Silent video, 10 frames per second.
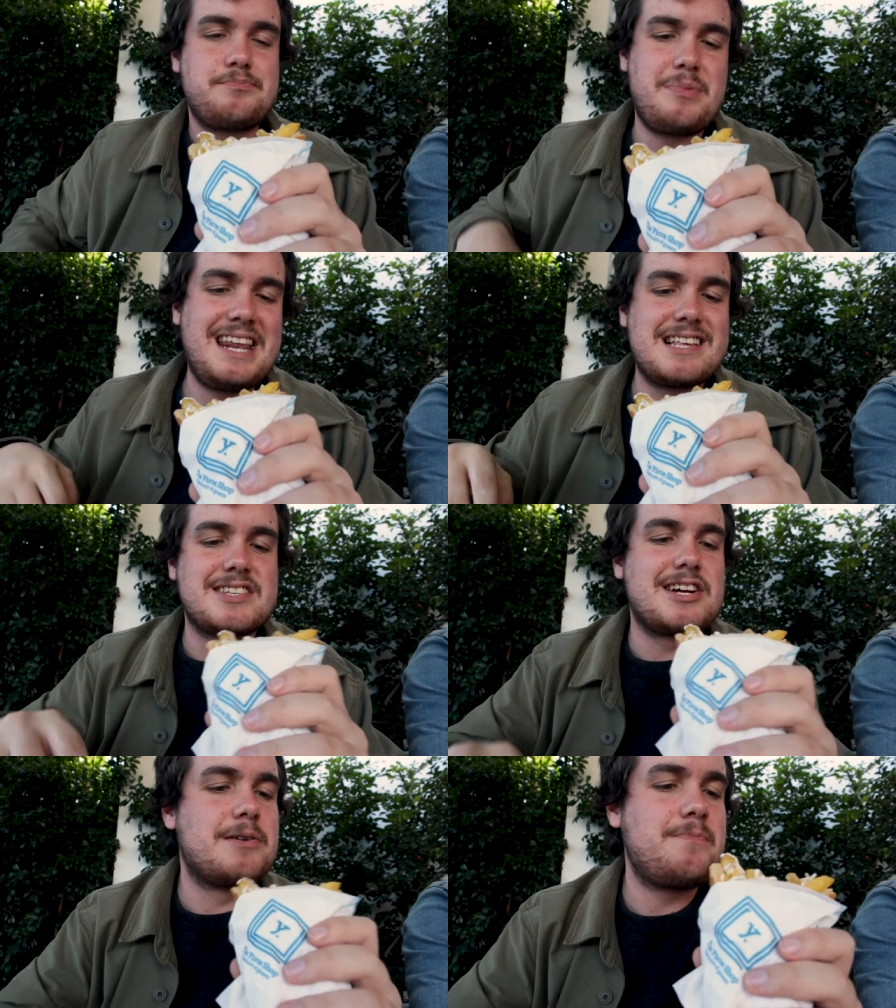
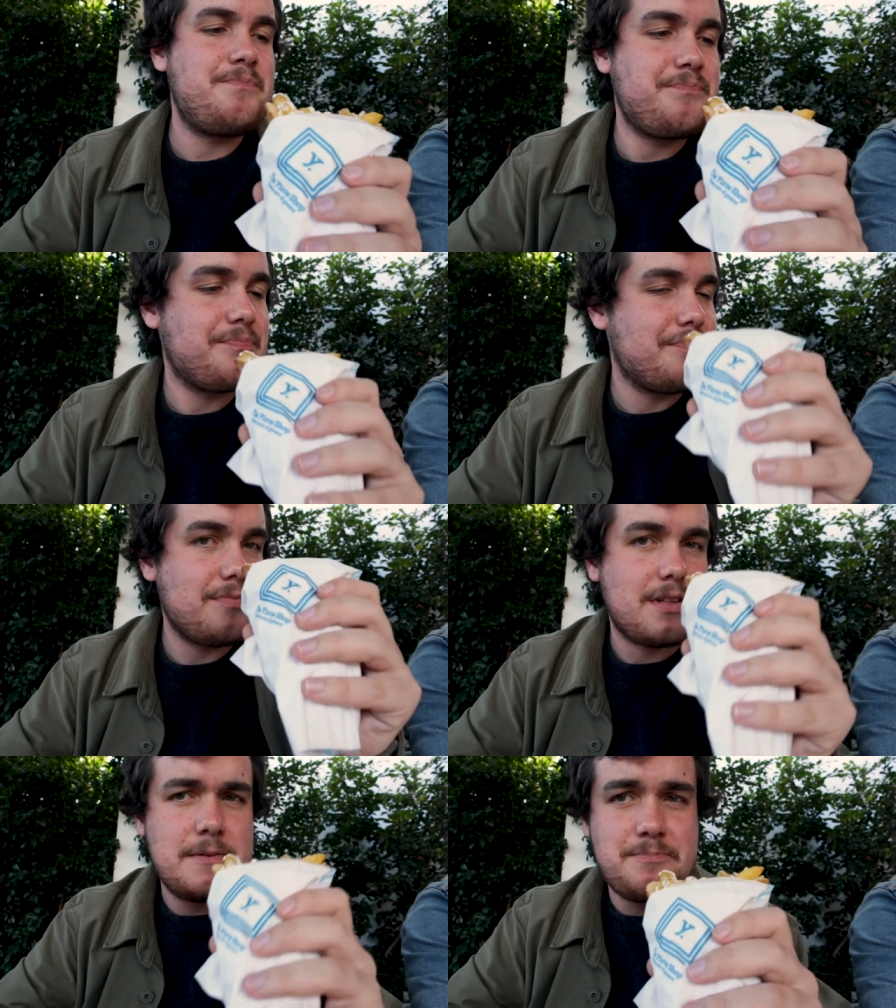Meetings are done.
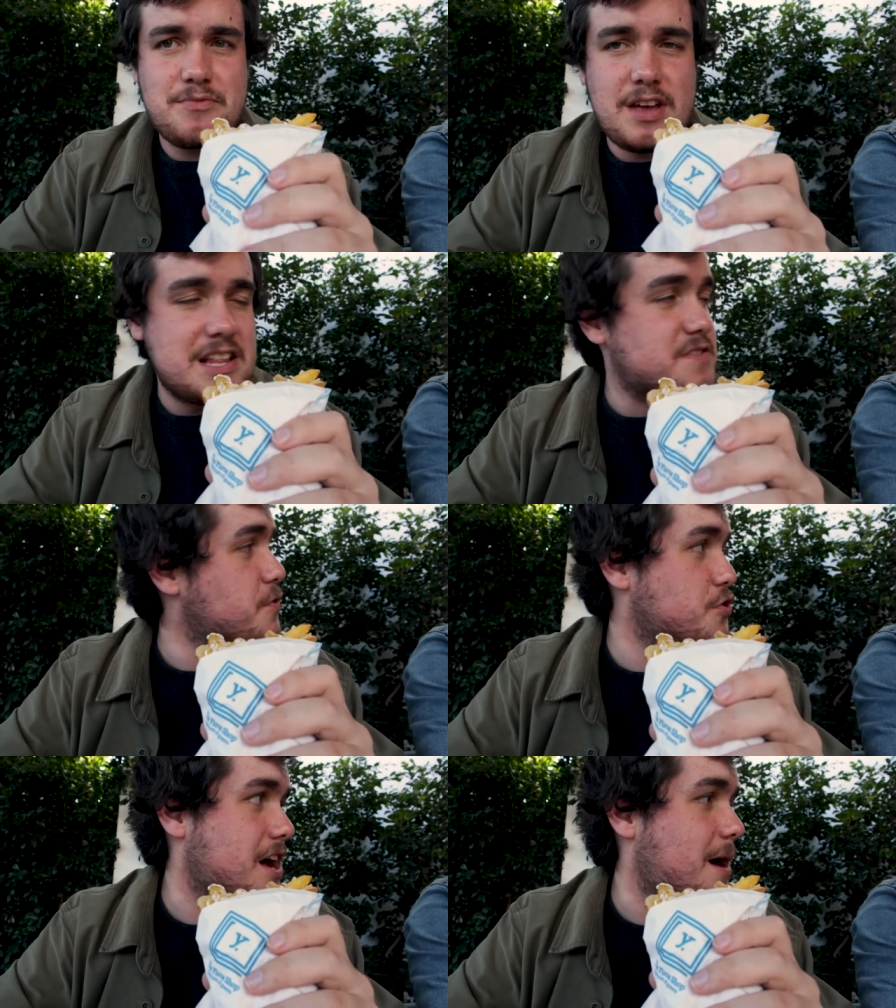It's
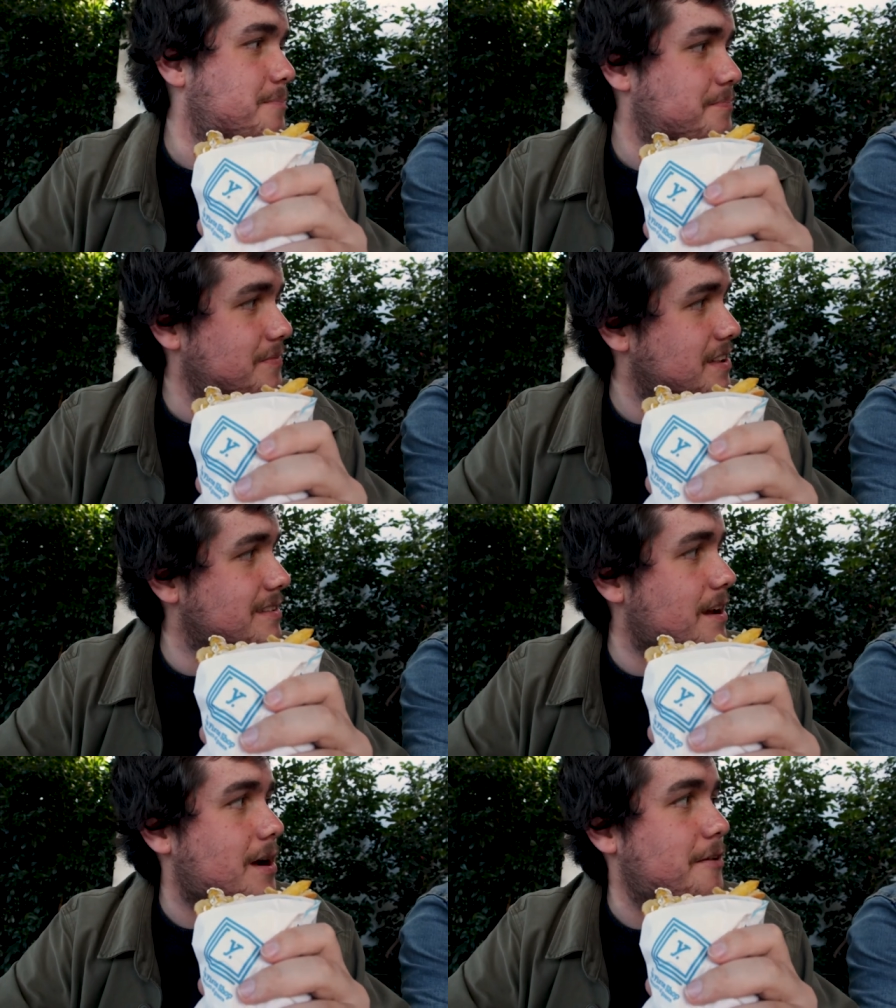food time.
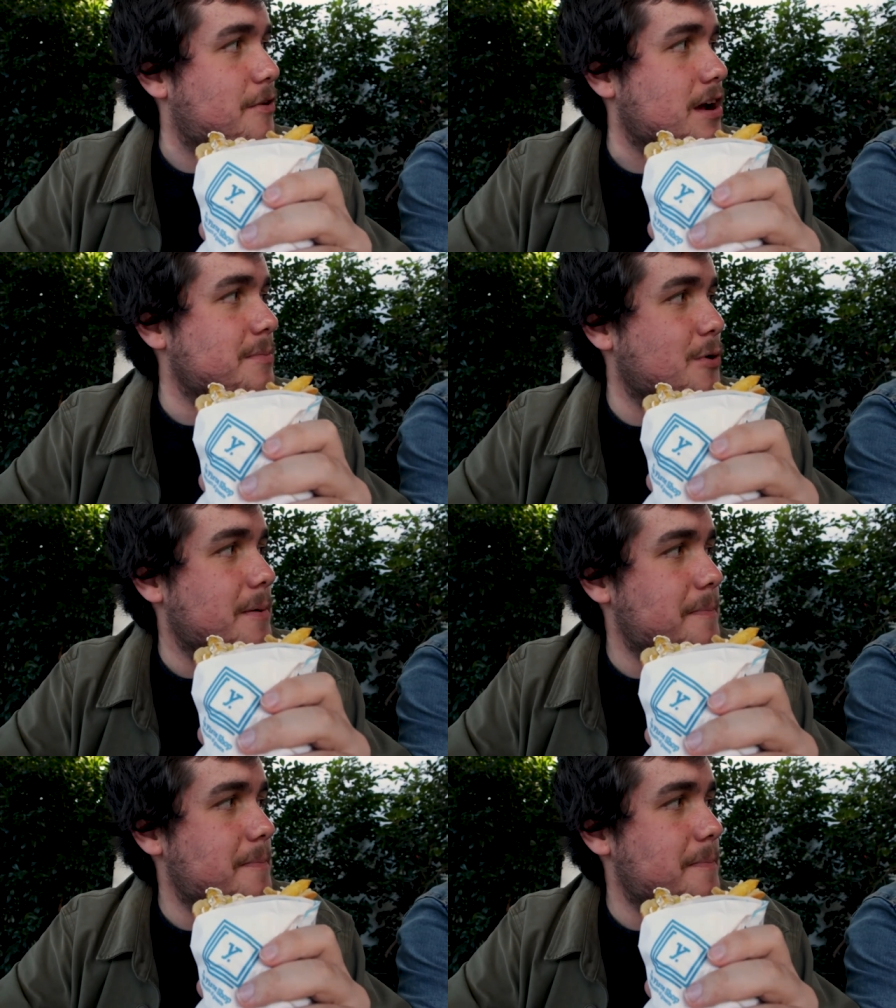Isn't that right, Frankie boy?